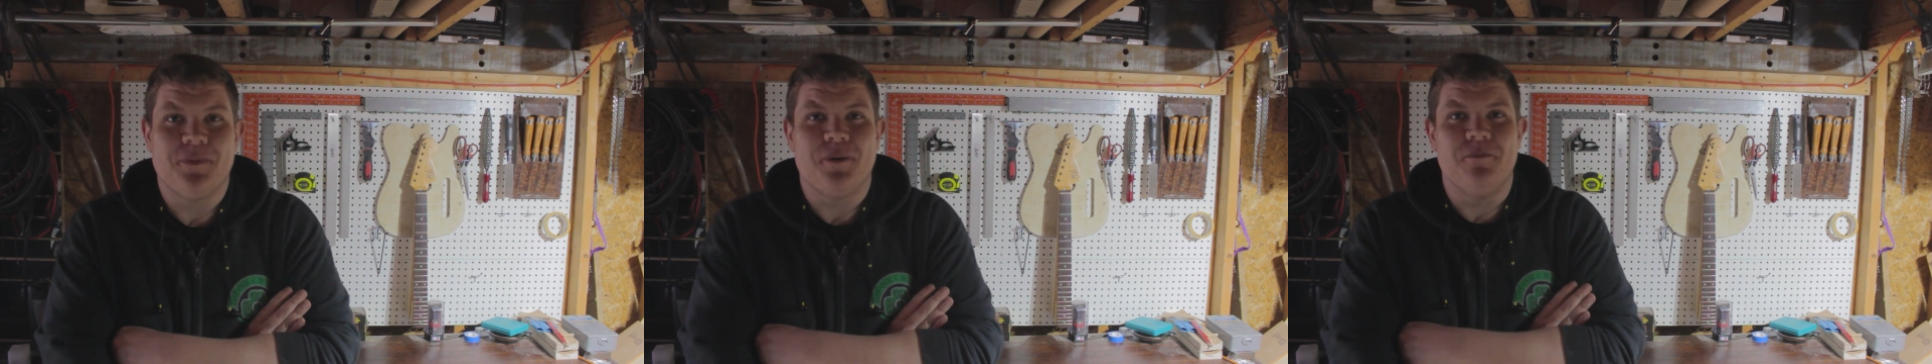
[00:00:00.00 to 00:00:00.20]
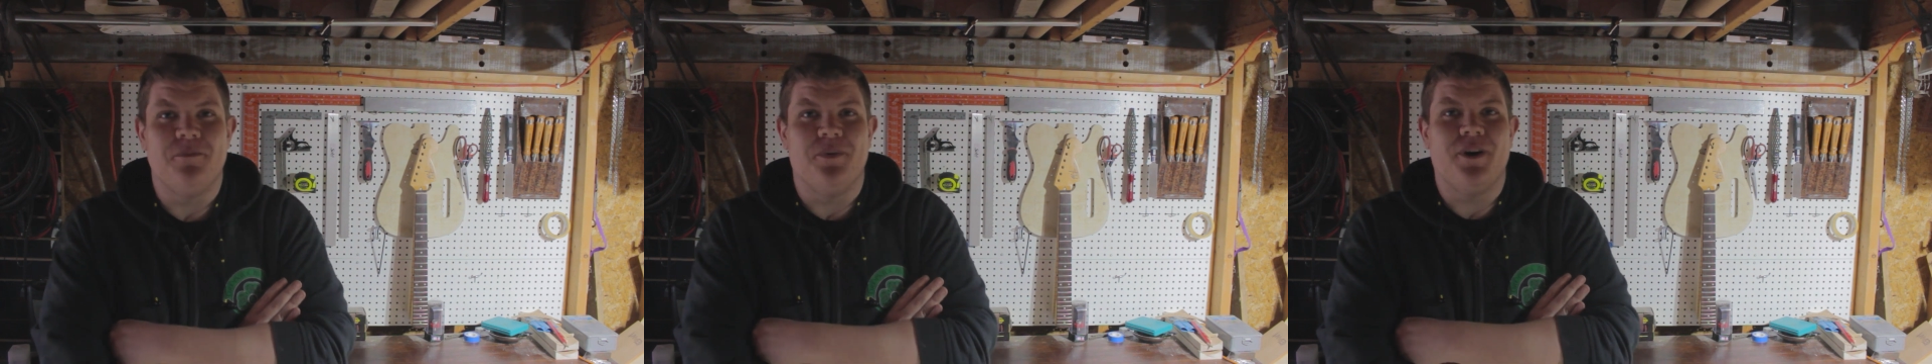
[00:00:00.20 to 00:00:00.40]

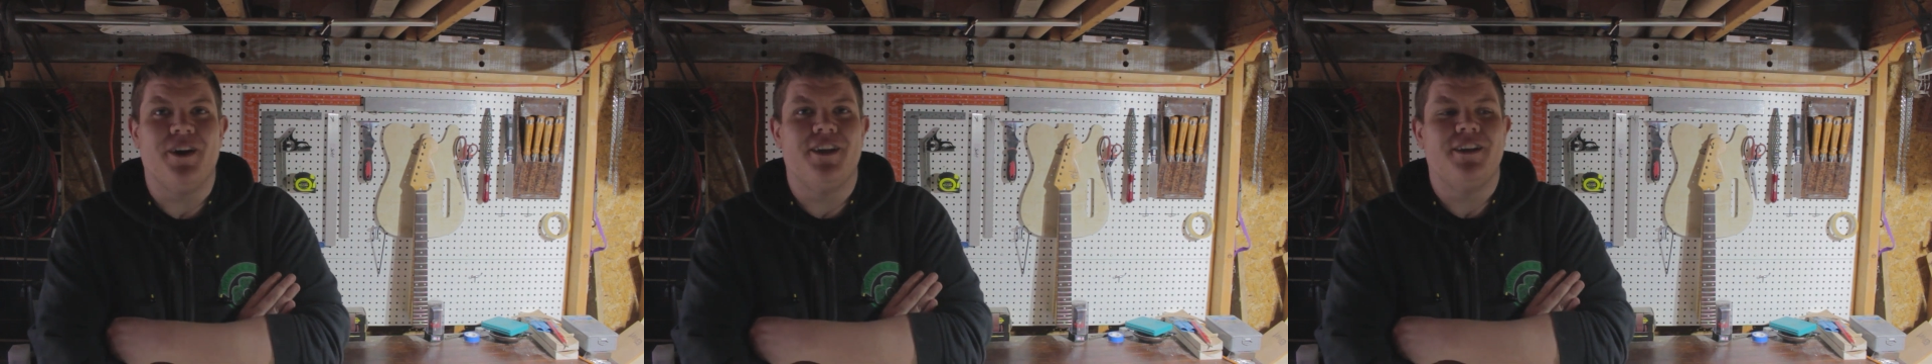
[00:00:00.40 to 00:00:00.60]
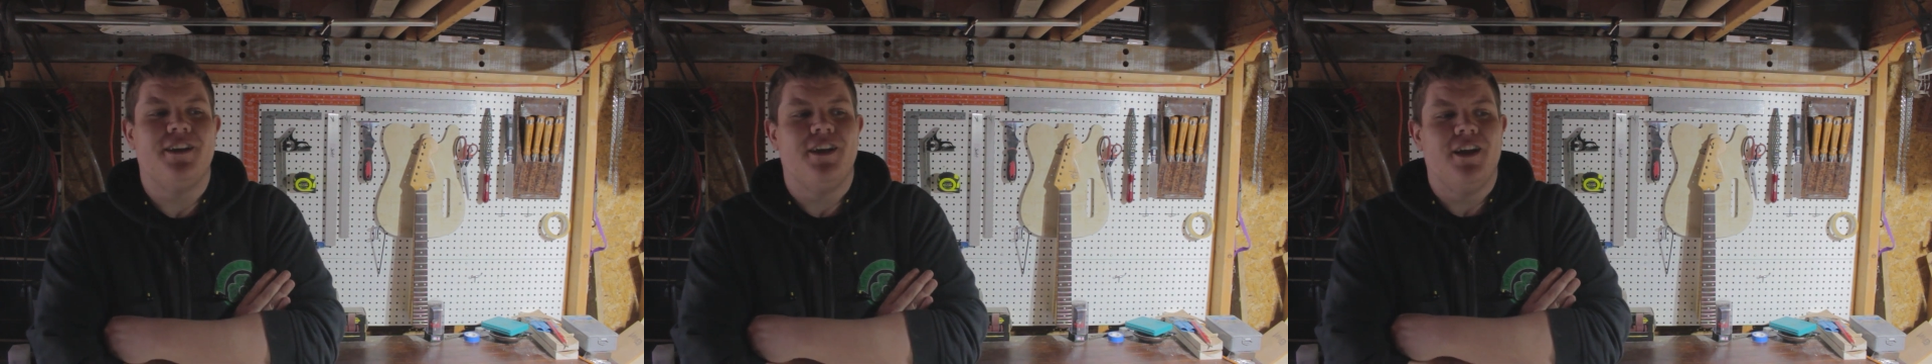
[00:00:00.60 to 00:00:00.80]

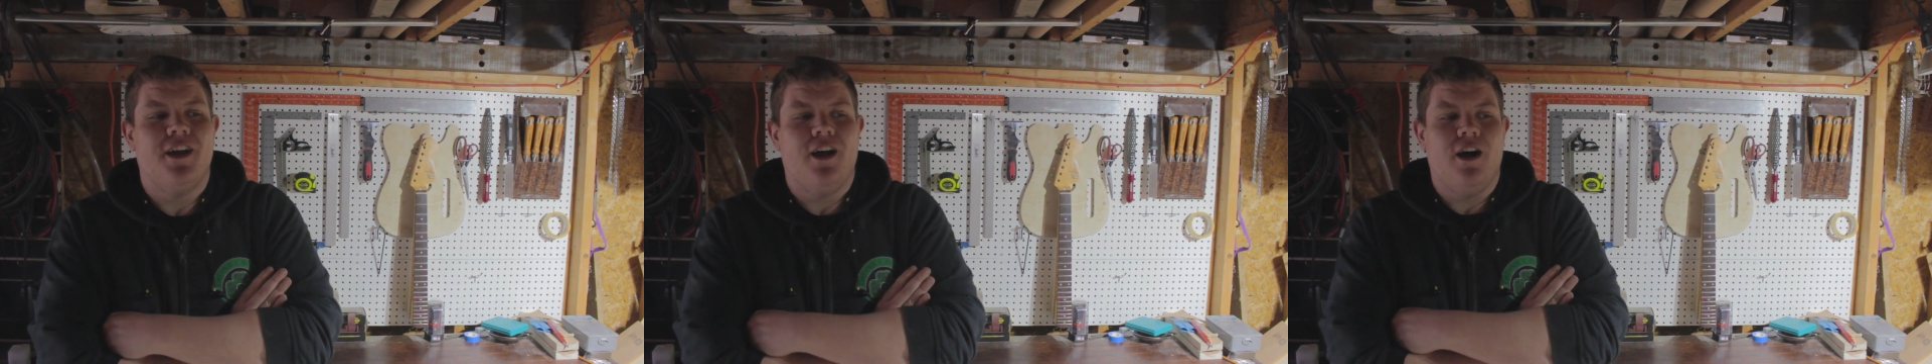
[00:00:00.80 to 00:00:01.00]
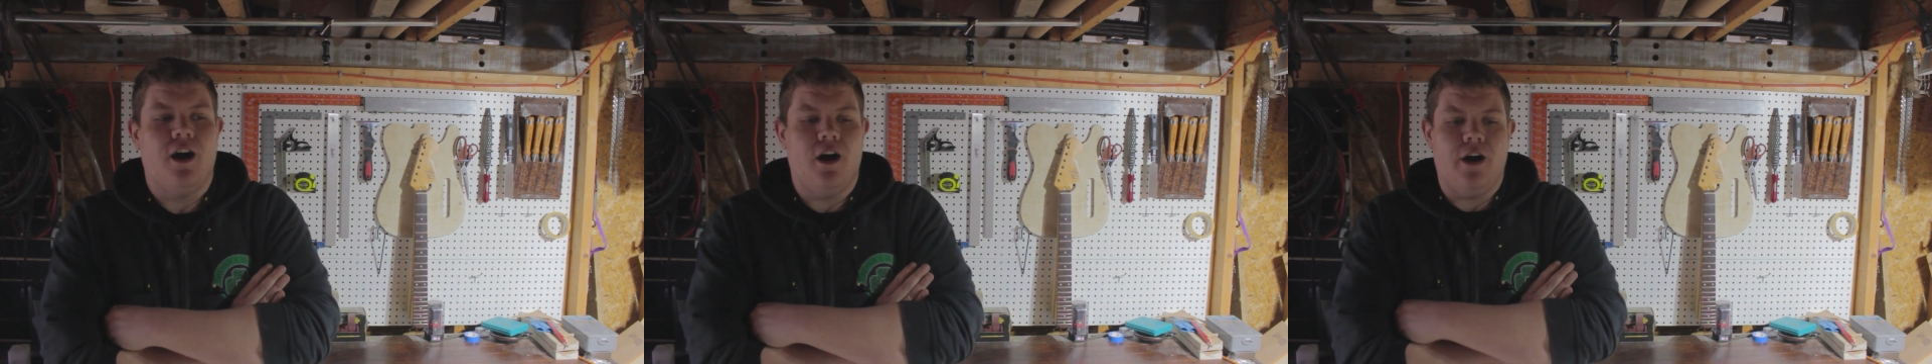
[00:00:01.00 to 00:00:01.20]
But
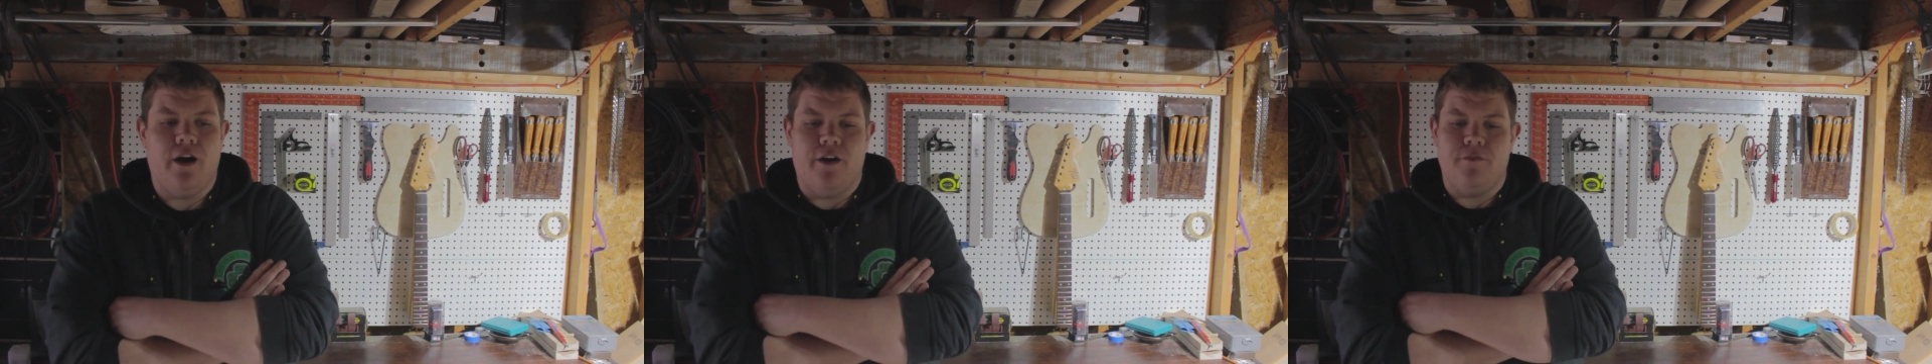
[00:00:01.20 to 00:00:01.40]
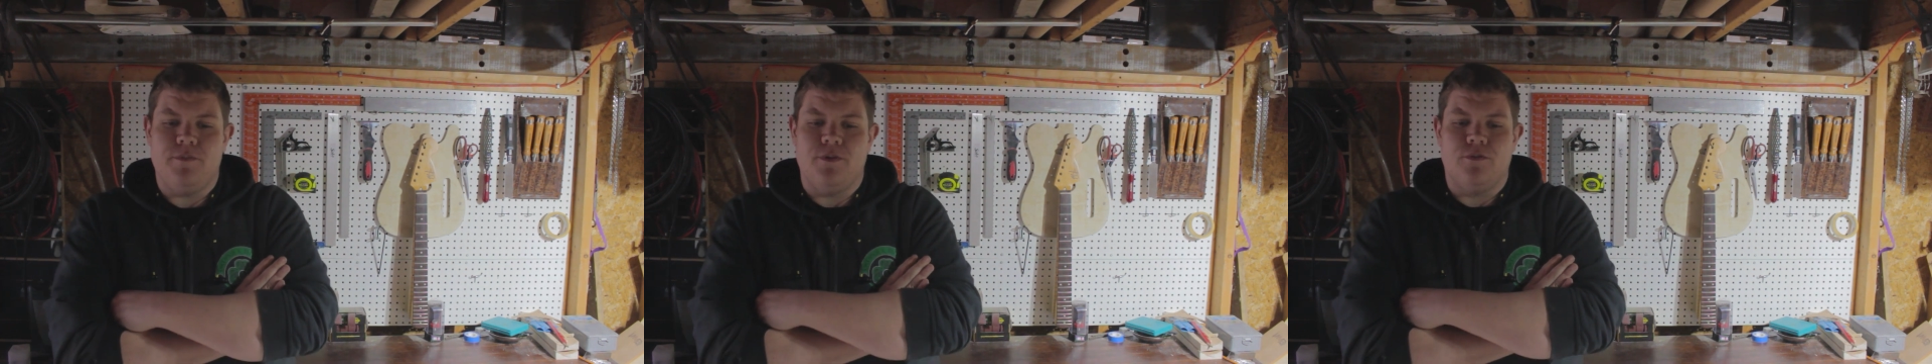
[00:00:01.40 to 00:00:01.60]

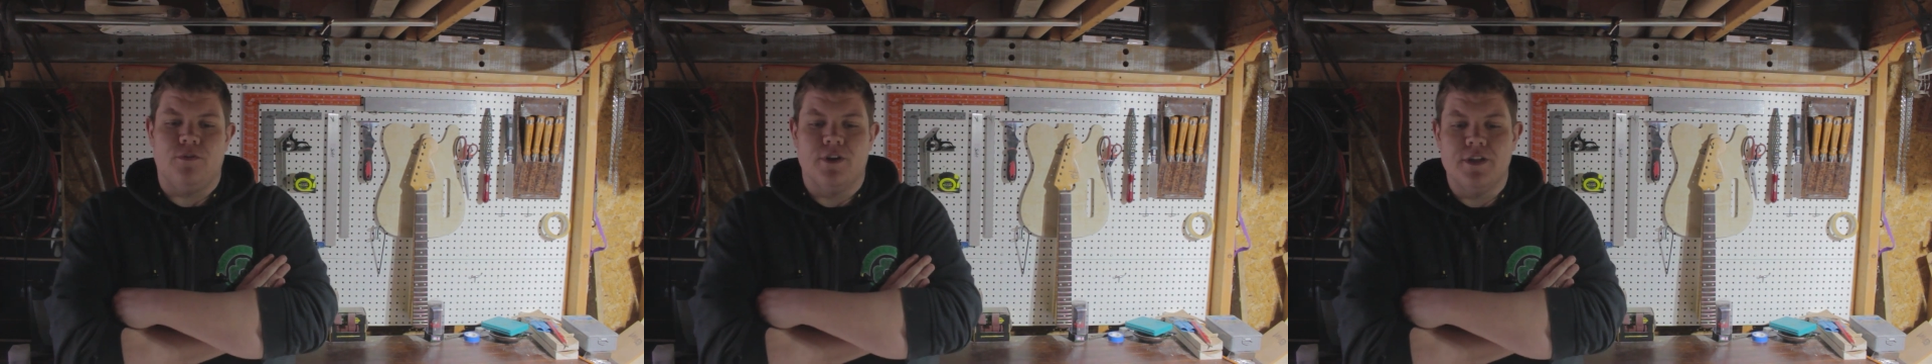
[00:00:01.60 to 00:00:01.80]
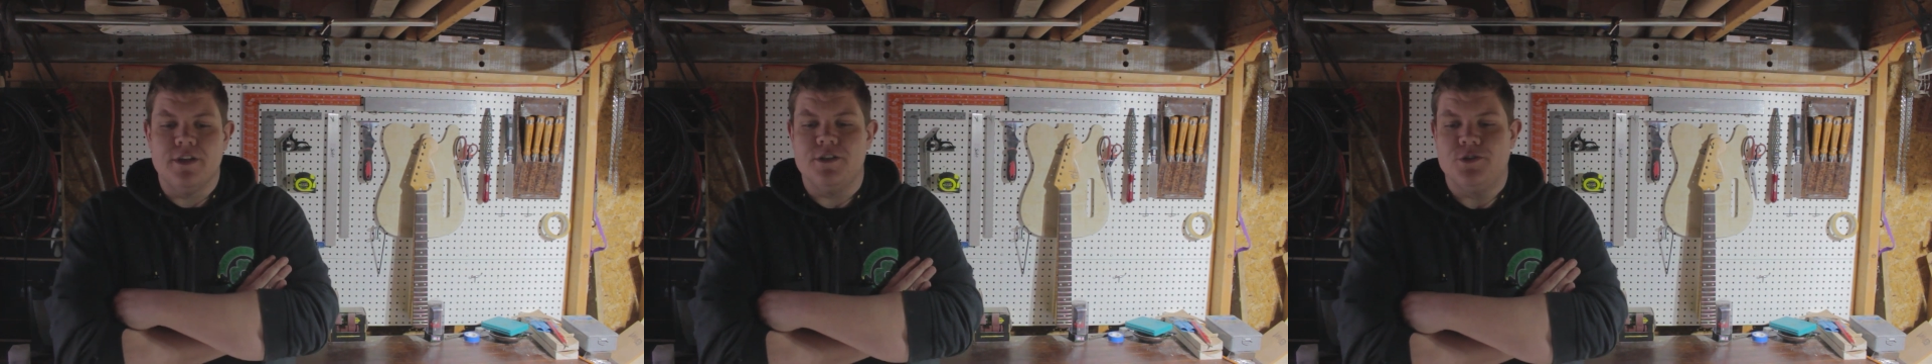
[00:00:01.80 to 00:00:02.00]
I've been
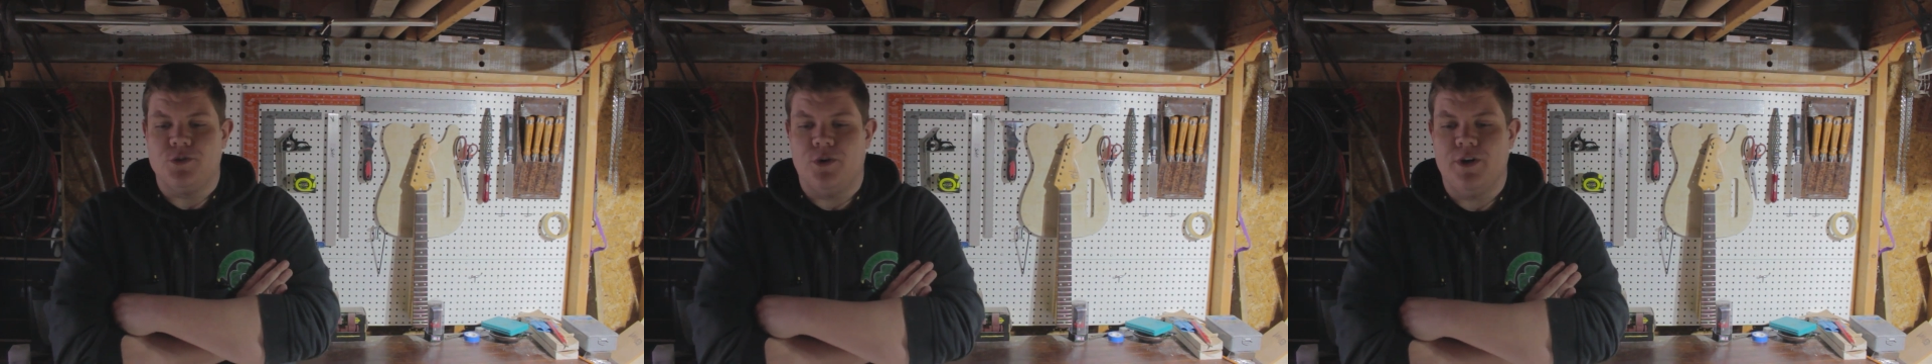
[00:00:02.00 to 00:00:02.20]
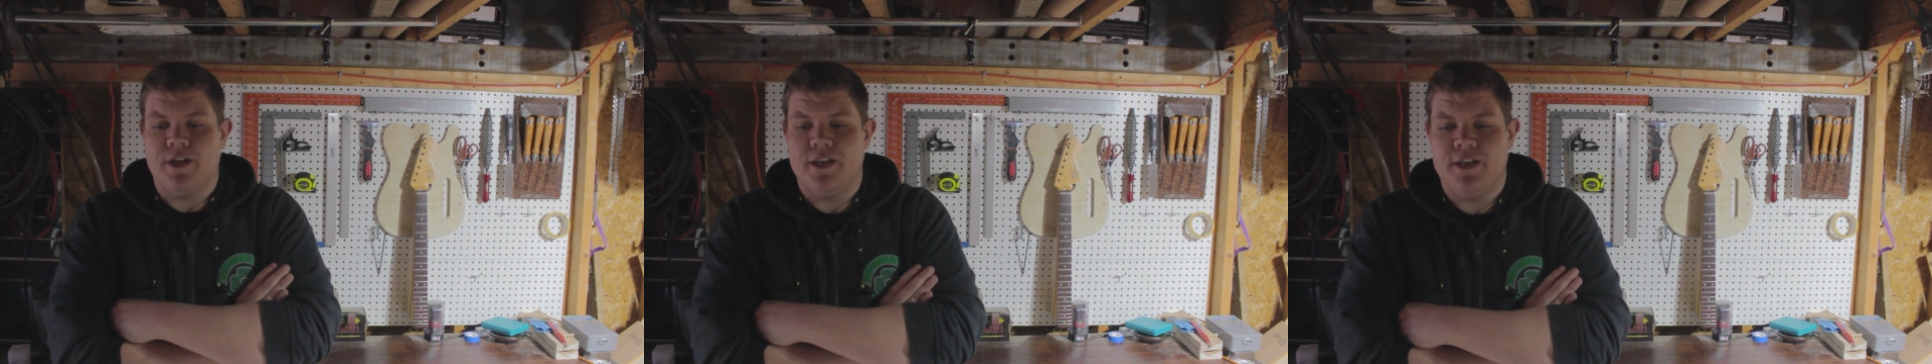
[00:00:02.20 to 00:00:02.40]
really
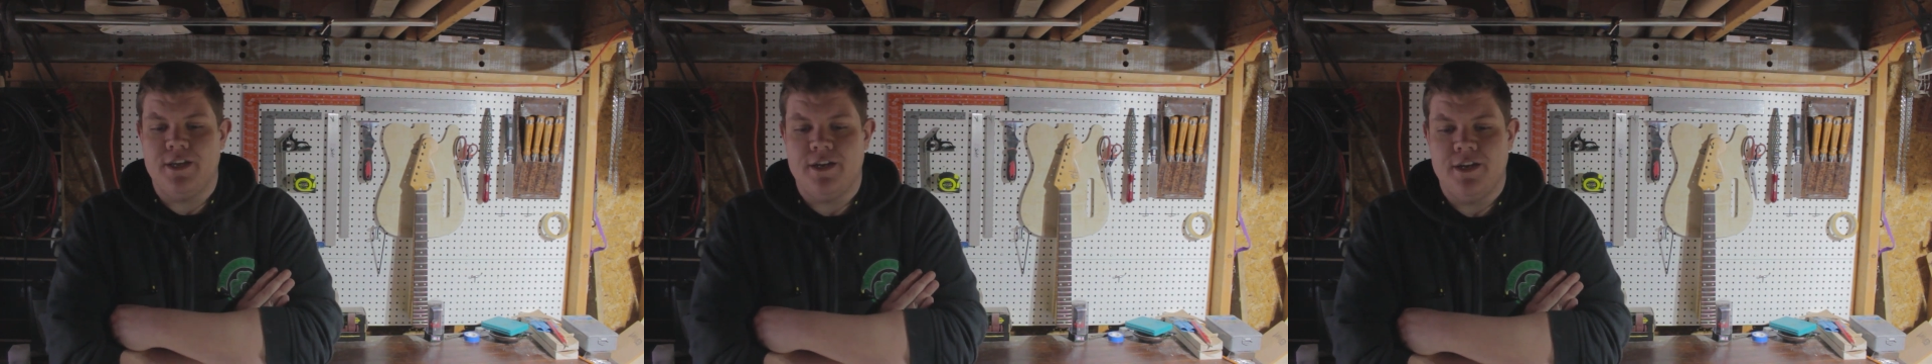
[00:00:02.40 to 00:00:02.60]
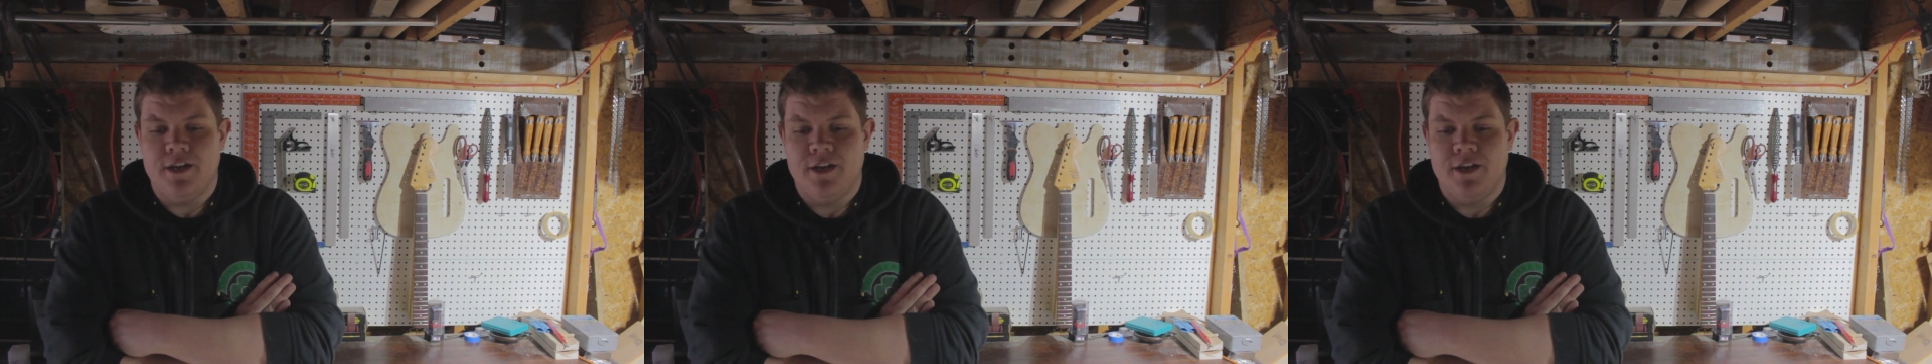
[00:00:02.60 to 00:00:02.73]
enjoying it.